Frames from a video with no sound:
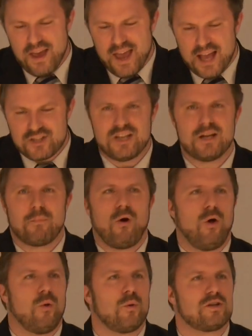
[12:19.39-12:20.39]
And she did a
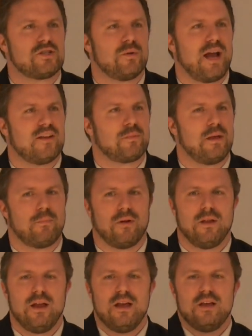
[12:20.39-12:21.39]
poll where she would ask
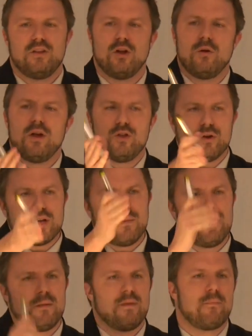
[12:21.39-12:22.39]
people, you know, you're a
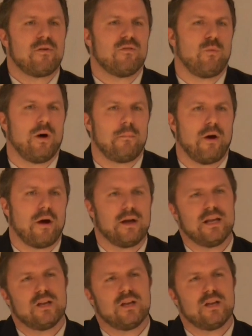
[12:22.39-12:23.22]
committed member of one party.